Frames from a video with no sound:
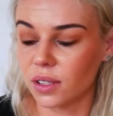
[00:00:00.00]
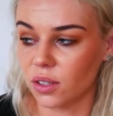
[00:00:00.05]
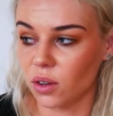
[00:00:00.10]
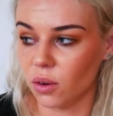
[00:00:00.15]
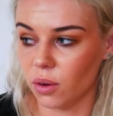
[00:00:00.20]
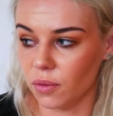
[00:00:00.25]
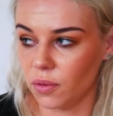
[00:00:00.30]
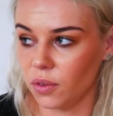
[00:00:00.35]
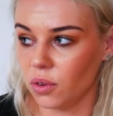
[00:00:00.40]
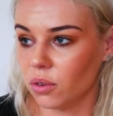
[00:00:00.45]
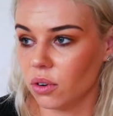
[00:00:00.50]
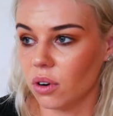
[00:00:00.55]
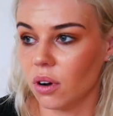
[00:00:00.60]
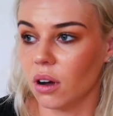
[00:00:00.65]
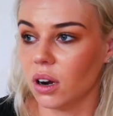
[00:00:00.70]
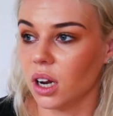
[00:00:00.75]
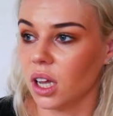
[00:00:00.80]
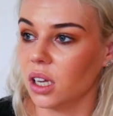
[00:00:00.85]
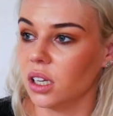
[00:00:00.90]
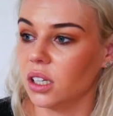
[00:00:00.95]
So if you're
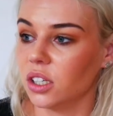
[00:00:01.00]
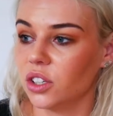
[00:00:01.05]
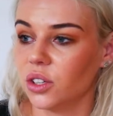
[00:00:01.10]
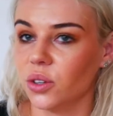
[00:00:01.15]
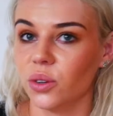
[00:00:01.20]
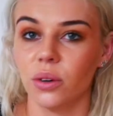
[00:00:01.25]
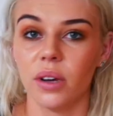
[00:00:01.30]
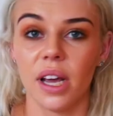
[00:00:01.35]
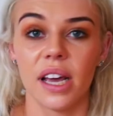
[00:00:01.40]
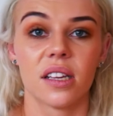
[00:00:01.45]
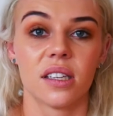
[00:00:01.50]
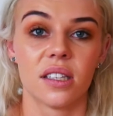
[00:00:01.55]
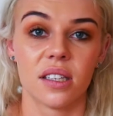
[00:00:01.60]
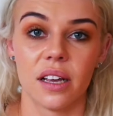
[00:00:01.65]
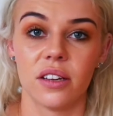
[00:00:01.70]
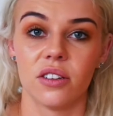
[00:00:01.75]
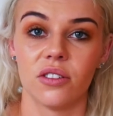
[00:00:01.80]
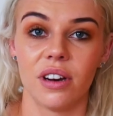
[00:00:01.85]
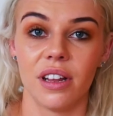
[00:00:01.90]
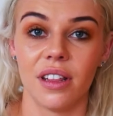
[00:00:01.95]
not into
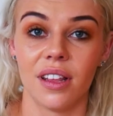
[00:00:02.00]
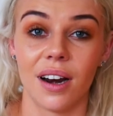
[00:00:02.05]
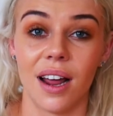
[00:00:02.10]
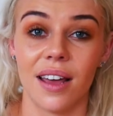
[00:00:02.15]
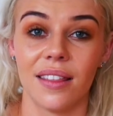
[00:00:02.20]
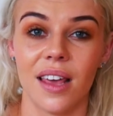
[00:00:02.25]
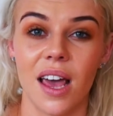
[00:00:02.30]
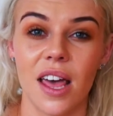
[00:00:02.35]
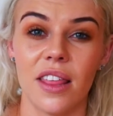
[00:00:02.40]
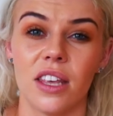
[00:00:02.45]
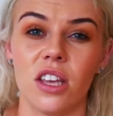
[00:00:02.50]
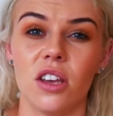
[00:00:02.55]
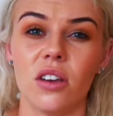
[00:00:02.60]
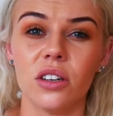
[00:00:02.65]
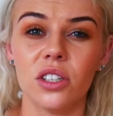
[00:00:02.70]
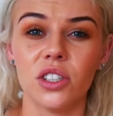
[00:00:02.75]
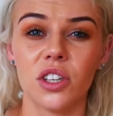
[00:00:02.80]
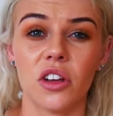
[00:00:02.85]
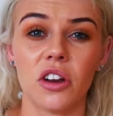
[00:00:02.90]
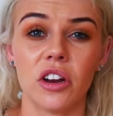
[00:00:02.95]
exercise or anything like that, then you
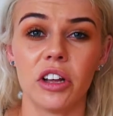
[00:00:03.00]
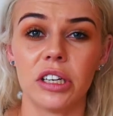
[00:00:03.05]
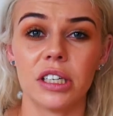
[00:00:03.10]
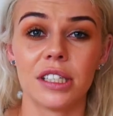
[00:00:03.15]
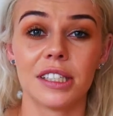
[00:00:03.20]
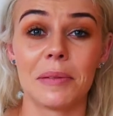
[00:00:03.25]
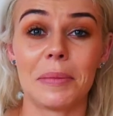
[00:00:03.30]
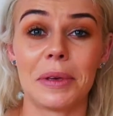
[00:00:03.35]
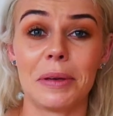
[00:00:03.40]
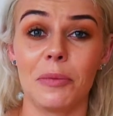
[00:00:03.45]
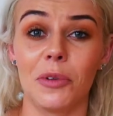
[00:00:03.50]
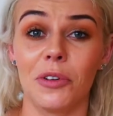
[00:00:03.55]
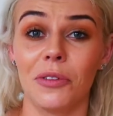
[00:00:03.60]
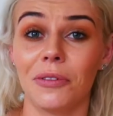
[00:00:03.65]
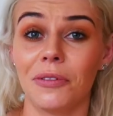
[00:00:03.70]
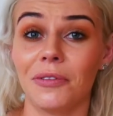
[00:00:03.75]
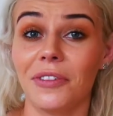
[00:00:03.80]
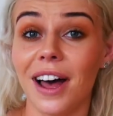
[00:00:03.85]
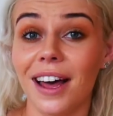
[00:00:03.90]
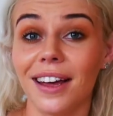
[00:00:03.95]
can turn it into something more
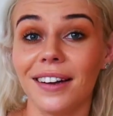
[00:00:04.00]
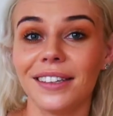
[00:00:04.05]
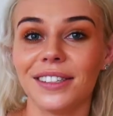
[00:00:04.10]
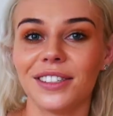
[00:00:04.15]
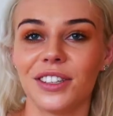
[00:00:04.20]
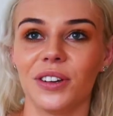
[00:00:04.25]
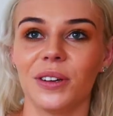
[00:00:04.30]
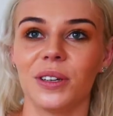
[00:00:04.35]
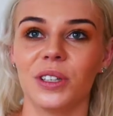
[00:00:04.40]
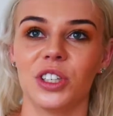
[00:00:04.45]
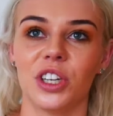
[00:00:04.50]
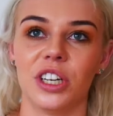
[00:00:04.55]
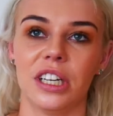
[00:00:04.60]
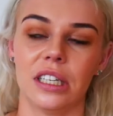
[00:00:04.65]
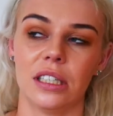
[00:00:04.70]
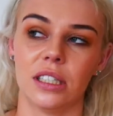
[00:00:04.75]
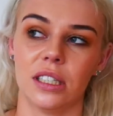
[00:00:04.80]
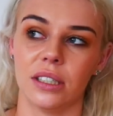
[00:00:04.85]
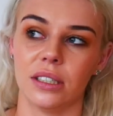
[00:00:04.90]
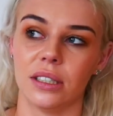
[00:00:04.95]
fun. So you can turn
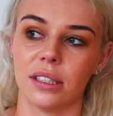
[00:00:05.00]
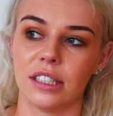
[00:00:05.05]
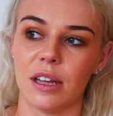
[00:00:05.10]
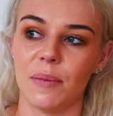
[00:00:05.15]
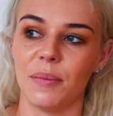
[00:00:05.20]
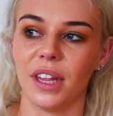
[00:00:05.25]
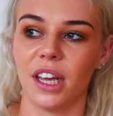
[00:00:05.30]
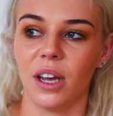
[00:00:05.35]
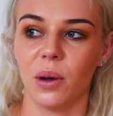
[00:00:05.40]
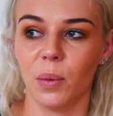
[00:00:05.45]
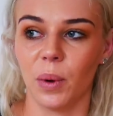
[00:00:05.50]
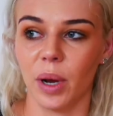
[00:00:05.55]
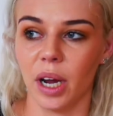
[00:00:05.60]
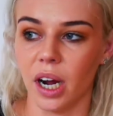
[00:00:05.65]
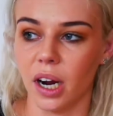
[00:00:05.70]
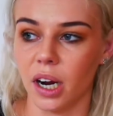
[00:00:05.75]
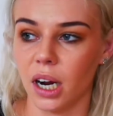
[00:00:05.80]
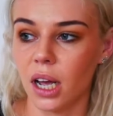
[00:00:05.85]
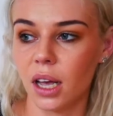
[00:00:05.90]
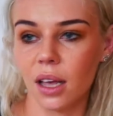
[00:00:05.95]
it into something
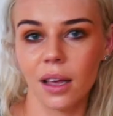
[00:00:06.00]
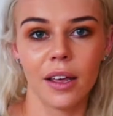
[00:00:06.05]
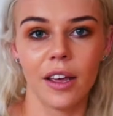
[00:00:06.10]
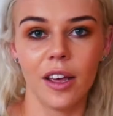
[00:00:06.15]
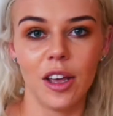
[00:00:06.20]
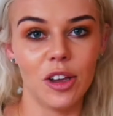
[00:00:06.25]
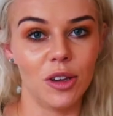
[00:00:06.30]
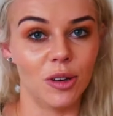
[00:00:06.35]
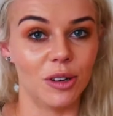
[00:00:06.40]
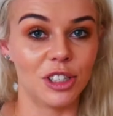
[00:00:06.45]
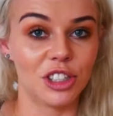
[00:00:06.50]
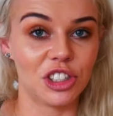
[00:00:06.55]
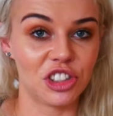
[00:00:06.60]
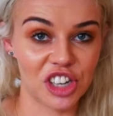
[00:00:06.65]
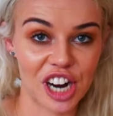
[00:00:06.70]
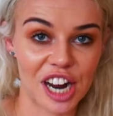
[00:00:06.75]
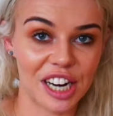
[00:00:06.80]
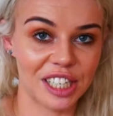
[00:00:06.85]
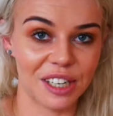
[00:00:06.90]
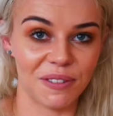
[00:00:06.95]
where you're
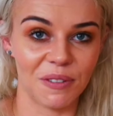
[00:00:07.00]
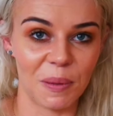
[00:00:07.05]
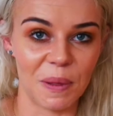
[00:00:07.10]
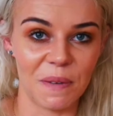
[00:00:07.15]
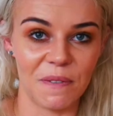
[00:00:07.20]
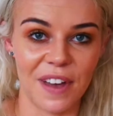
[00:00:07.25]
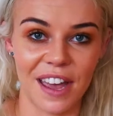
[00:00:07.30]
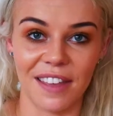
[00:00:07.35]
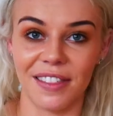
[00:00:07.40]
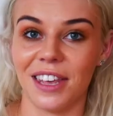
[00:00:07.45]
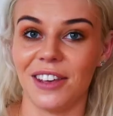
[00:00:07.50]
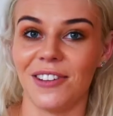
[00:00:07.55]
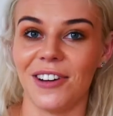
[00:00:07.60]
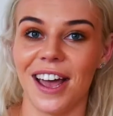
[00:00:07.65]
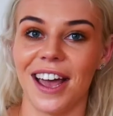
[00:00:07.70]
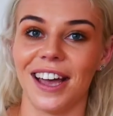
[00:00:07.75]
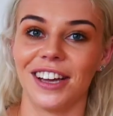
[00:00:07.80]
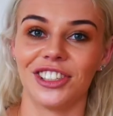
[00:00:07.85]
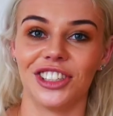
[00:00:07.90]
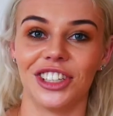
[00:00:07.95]
distracted from the fact that you're
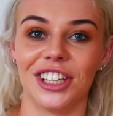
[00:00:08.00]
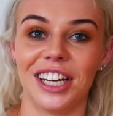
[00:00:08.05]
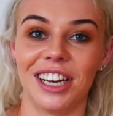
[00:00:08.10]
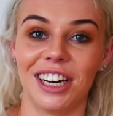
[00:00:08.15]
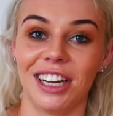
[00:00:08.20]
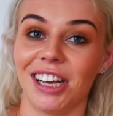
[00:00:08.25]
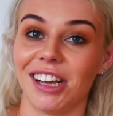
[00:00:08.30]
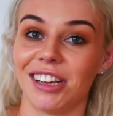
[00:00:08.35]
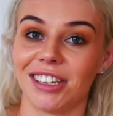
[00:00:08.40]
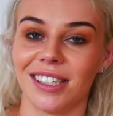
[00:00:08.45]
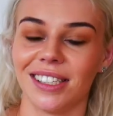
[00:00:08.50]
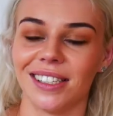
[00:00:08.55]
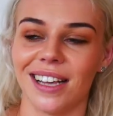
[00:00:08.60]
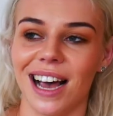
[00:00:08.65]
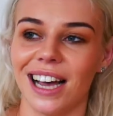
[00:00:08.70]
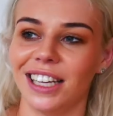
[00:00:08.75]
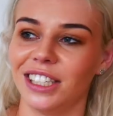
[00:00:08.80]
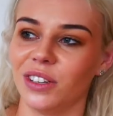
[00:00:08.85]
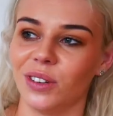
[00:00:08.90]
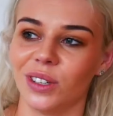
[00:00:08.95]
actually getting
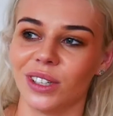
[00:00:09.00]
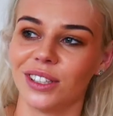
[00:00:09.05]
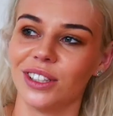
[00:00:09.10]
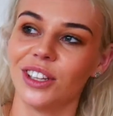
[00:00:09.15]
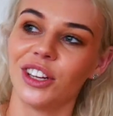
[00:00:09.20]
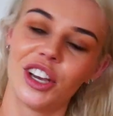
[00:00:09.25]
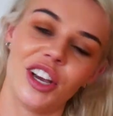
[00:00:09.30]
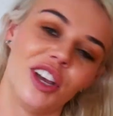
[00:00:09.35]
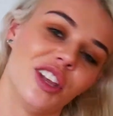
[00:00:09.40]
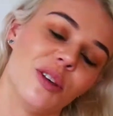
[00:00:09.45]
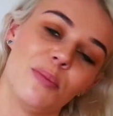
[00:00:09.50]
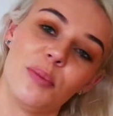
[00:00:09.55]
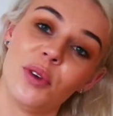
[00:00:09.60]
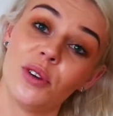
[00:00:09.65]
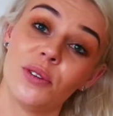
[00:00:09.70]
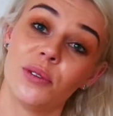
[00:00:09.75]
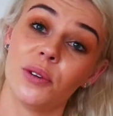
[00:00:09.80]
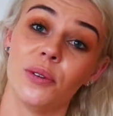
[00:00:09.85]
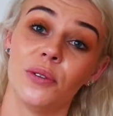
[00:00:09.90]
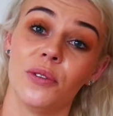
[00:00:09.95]
exercise and you're just looking at the
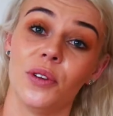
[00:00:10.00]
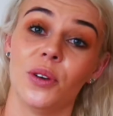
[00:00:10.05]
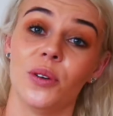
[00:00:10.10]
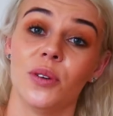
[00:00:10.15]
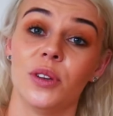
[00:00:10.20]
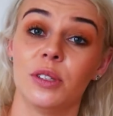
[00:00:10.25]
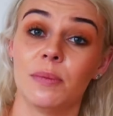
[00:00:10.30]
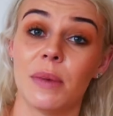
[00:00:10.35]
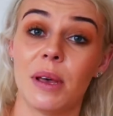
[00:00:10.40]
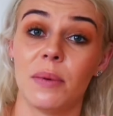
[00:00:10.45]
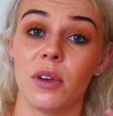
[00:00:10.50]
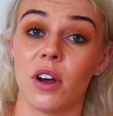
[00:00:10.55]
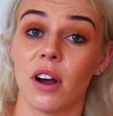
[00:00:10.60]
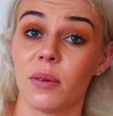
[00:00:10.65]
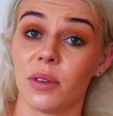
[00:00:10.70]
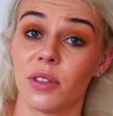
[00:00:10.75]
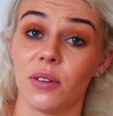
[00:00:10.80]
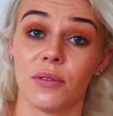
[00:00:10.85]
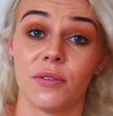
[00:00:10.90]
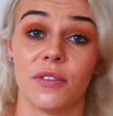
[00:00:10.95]
beautiful views. Maybe you're
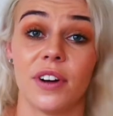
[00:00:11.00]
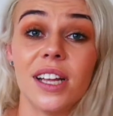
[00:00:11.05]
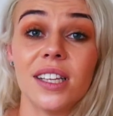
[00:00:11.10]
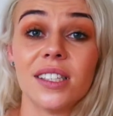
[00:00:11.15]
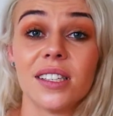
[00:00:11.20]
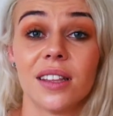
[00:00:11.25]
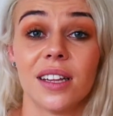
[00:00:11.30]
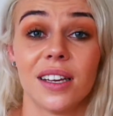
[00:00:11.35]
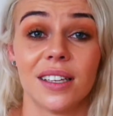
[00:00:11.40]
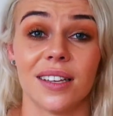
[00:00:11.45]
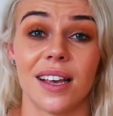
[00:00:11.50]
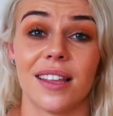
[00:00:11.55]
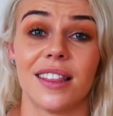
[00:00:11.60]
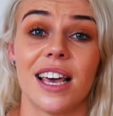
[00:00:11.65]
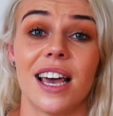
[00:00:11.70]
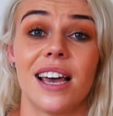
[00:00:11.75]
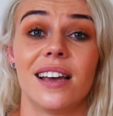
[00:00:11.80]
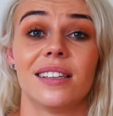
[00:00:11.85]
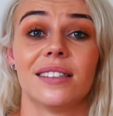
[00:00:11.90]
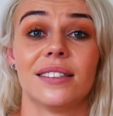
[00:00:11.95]
out with your friends and things like
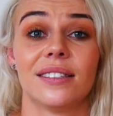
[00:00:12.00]
that.